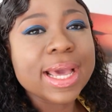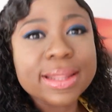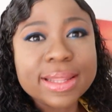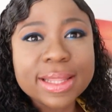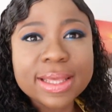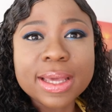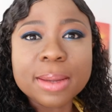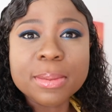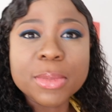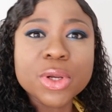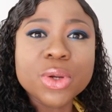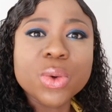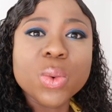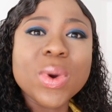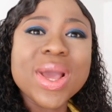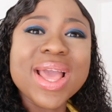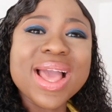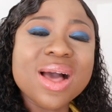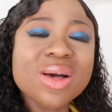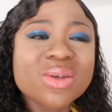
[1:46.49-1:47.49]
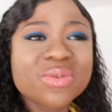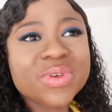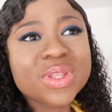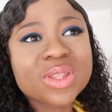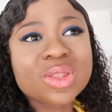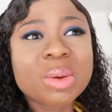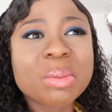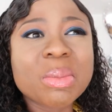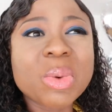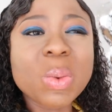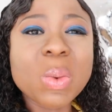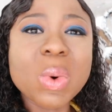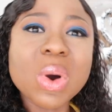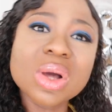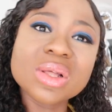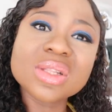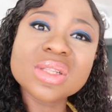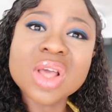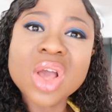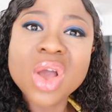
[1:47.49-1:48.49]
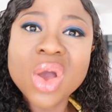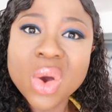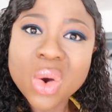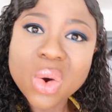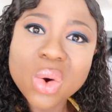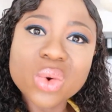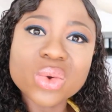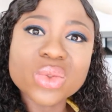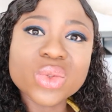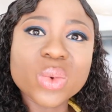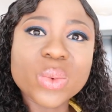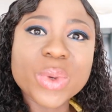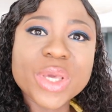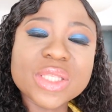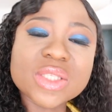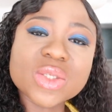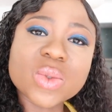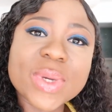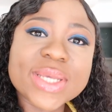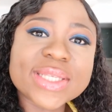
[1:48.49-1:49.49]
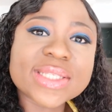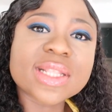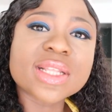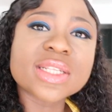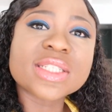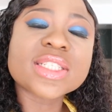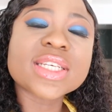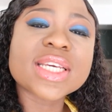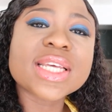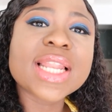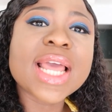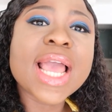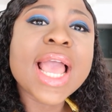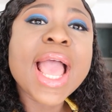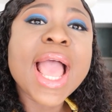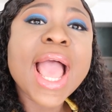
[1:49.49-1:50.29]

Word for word: I think I'm gonna wear outfit number one all the way to West London